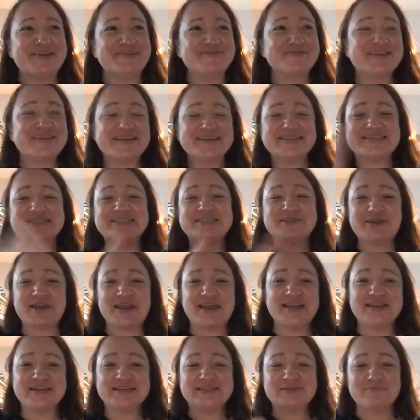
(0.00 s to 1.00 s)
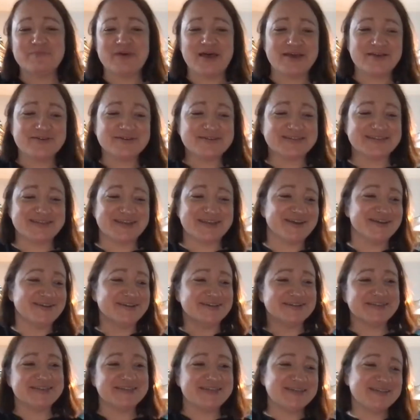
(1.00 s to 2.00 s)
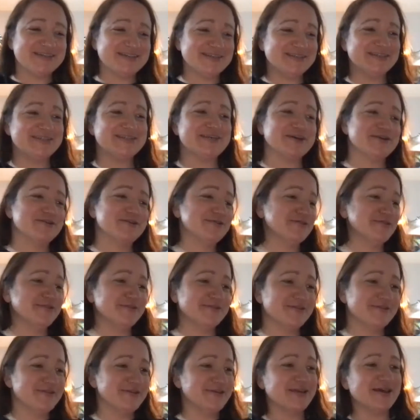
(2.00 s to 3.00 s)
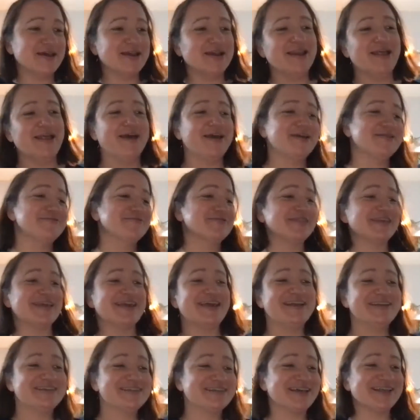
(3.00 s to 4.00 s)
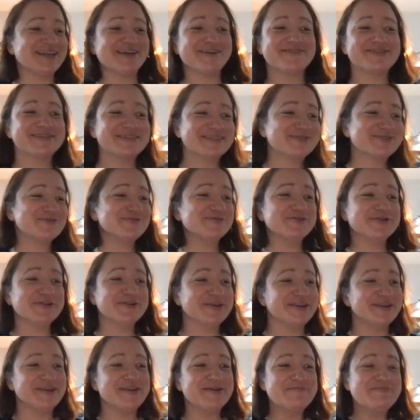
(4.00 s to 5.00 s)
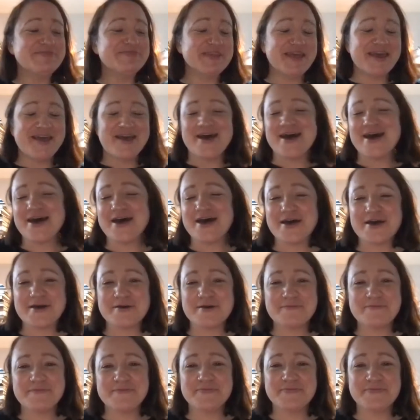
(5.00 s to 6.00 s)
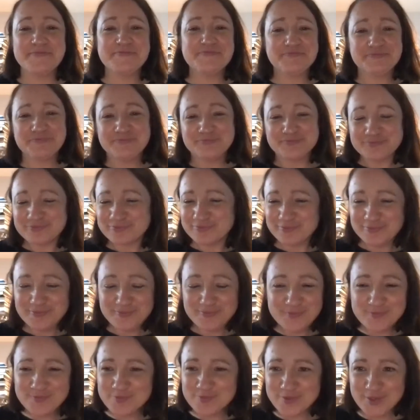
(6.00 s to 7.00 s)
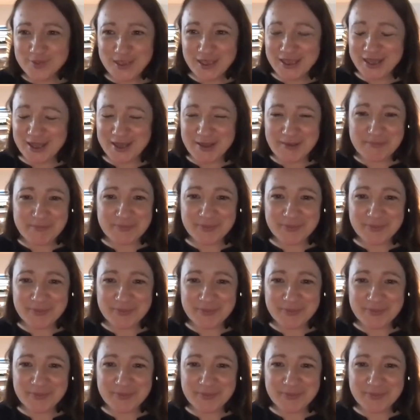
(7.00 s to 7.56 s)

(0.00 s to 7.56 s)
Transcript: all these strange milestones that don't align with each other at all and mm. um yeah